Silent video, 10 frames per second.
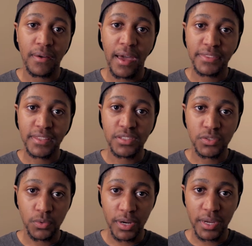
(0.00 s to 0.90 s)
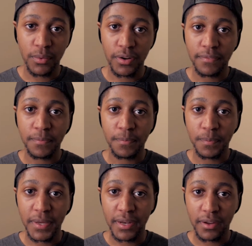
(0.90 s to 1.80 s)
I think the story would have
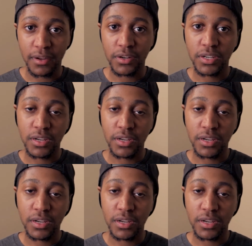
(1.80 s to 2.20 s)
been a good